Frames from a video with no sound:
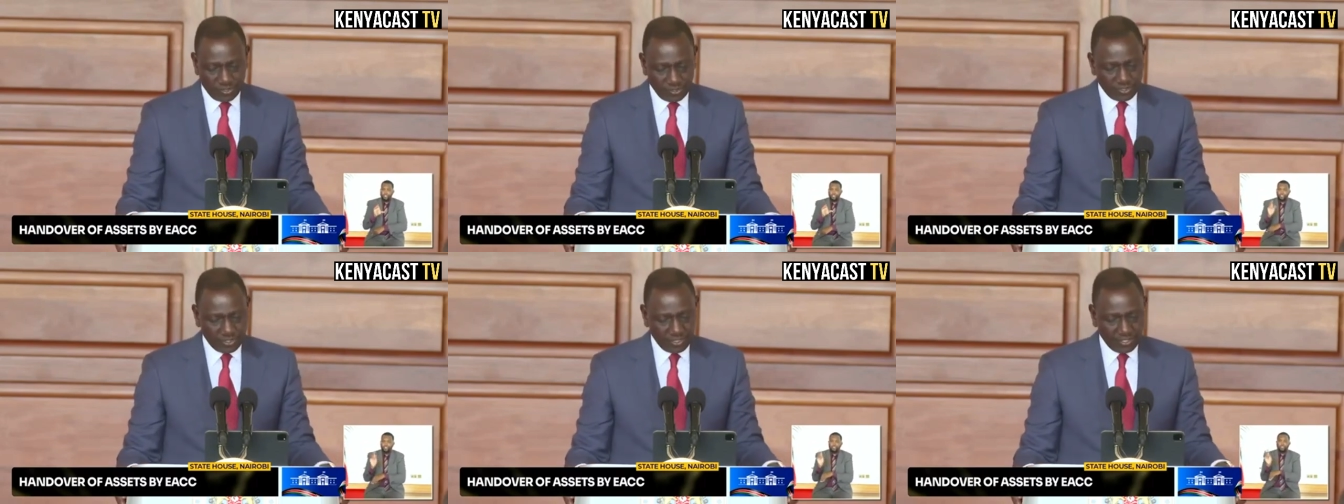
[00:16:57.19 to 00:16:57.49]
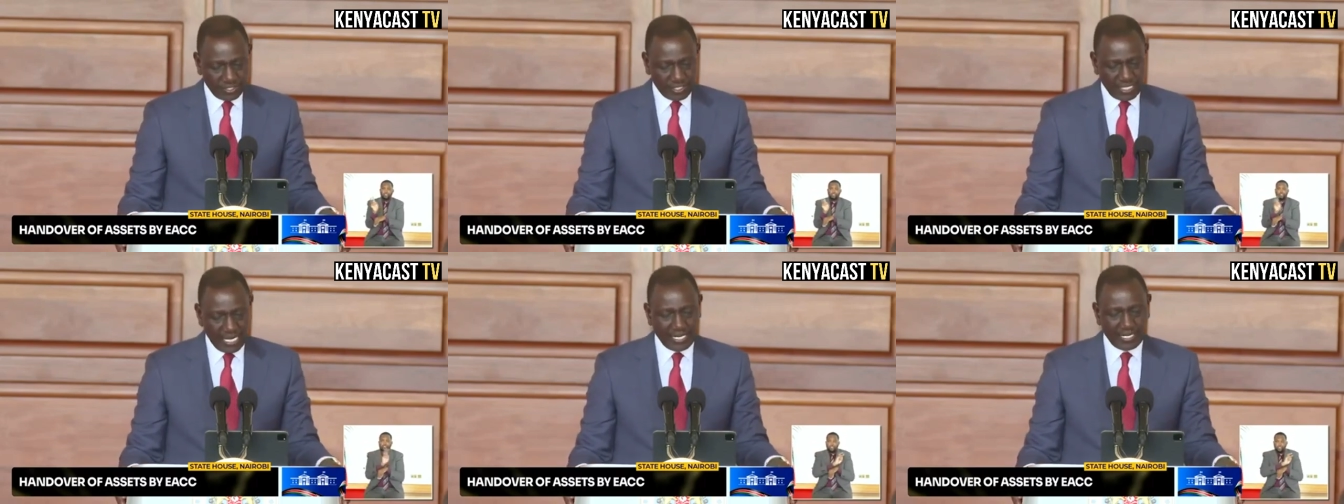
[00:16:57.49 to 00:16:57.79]

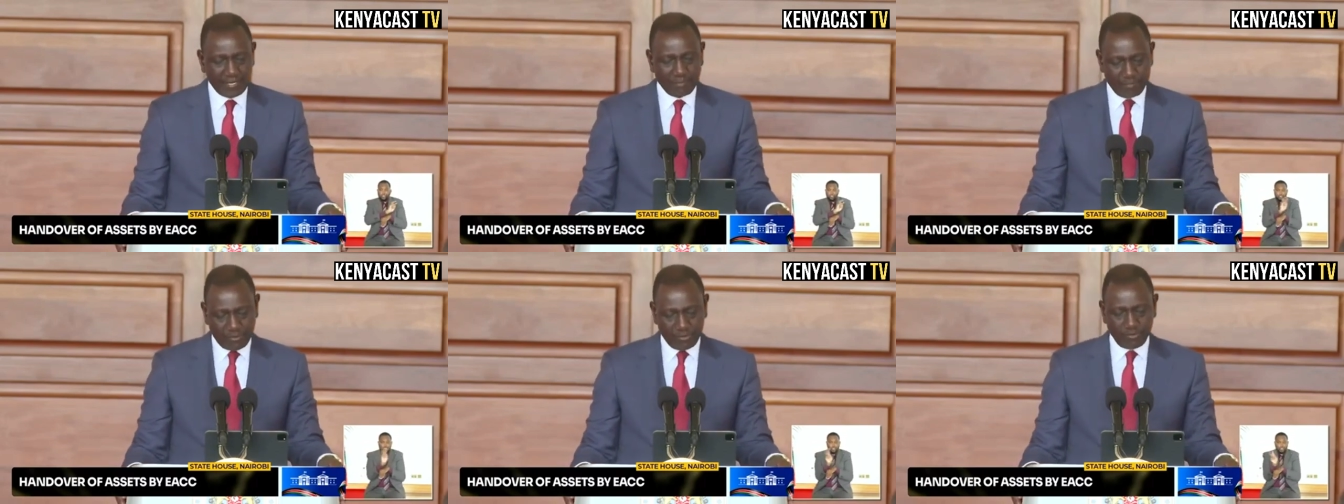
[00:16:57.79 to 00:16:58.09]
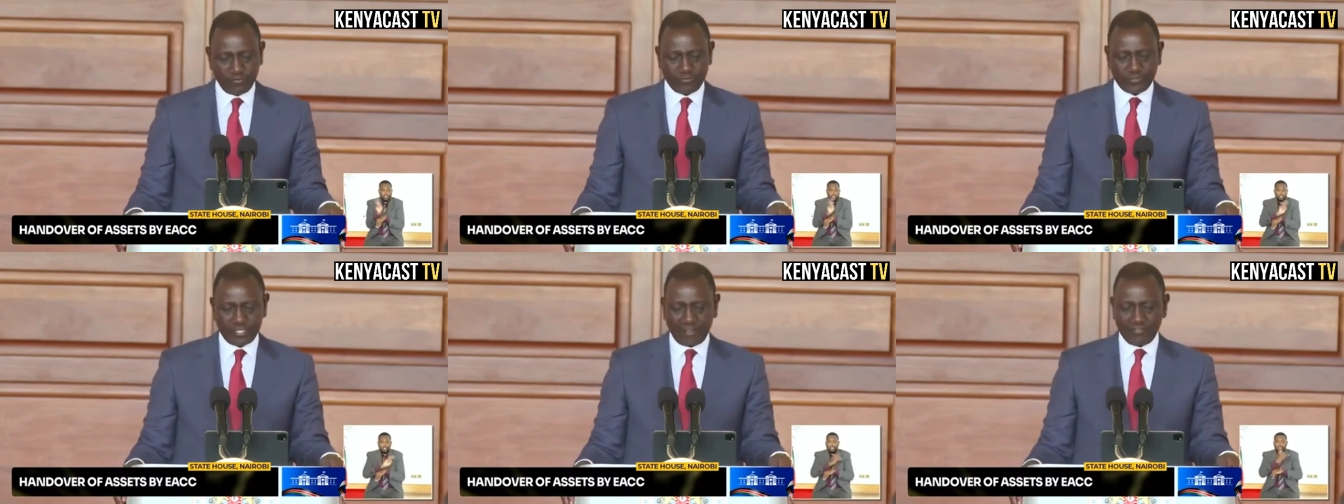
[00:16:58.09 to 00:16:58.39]
oversight
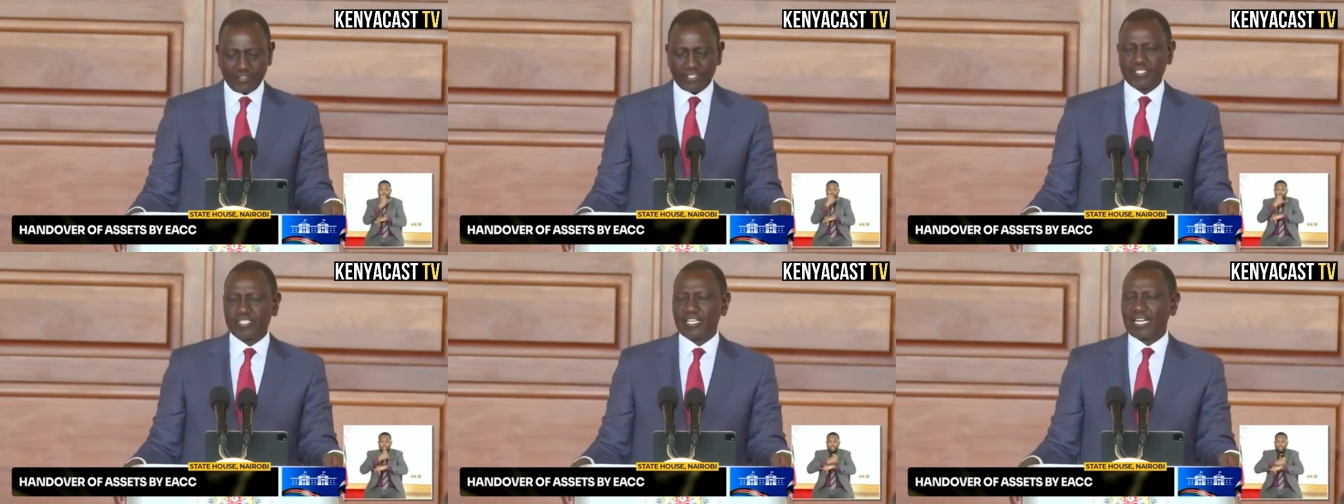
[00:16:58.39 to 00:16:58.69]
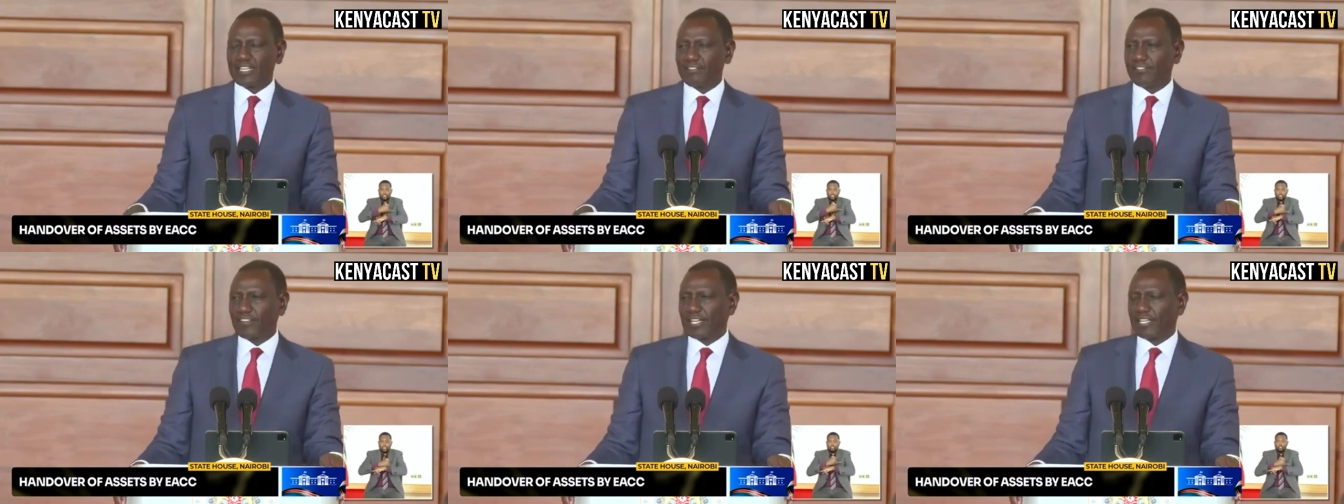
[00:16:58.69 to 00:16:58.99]
institutions and
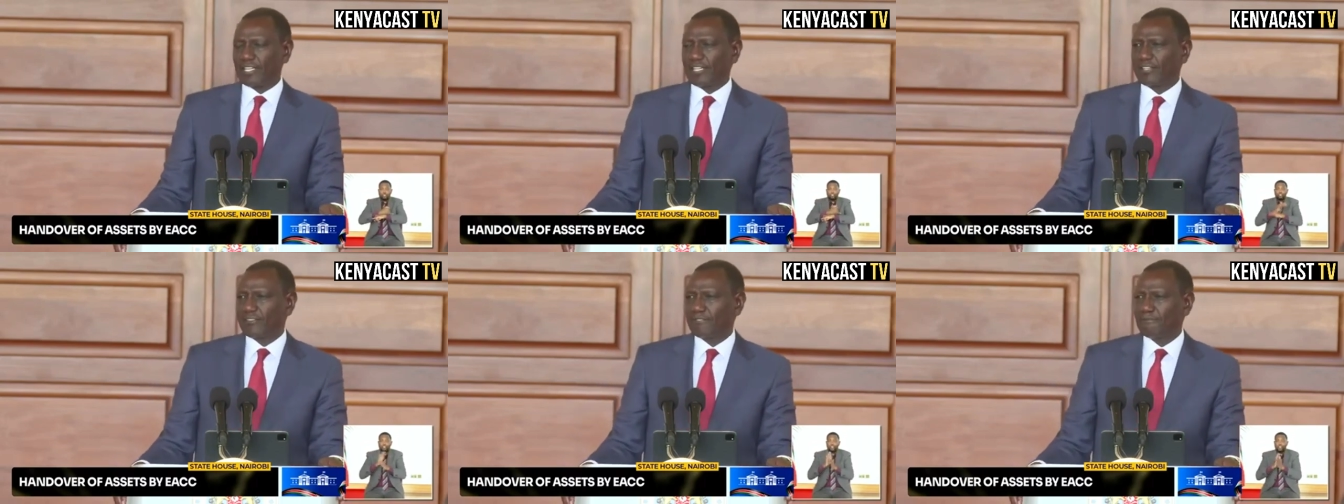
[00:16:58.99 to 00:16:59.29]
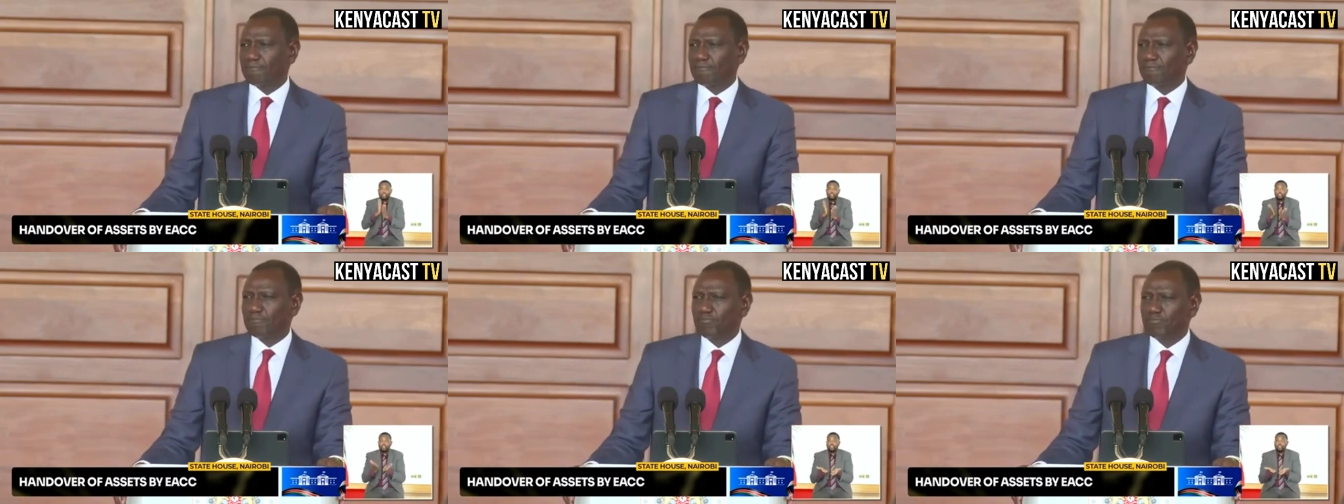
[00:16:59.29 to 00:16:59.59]
improve
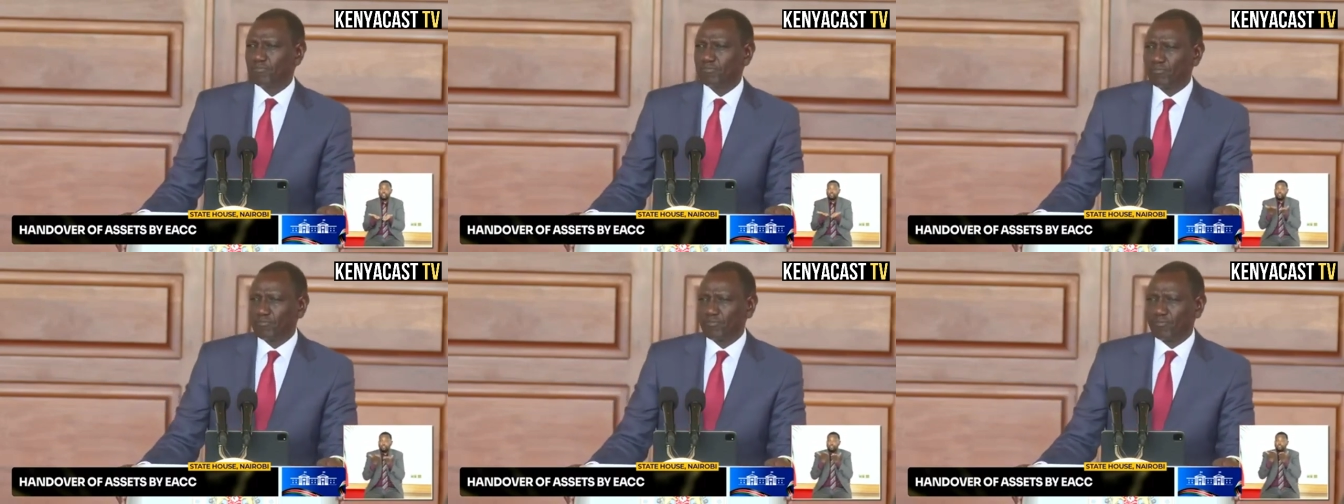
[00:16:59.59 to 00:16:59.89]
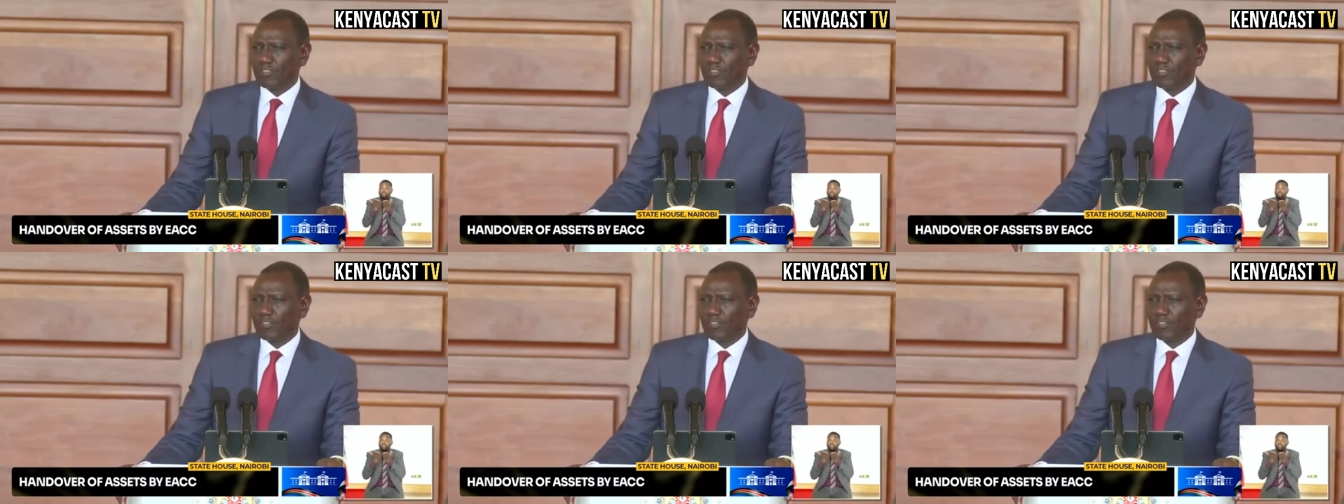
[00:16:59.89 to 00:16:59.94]
service delivery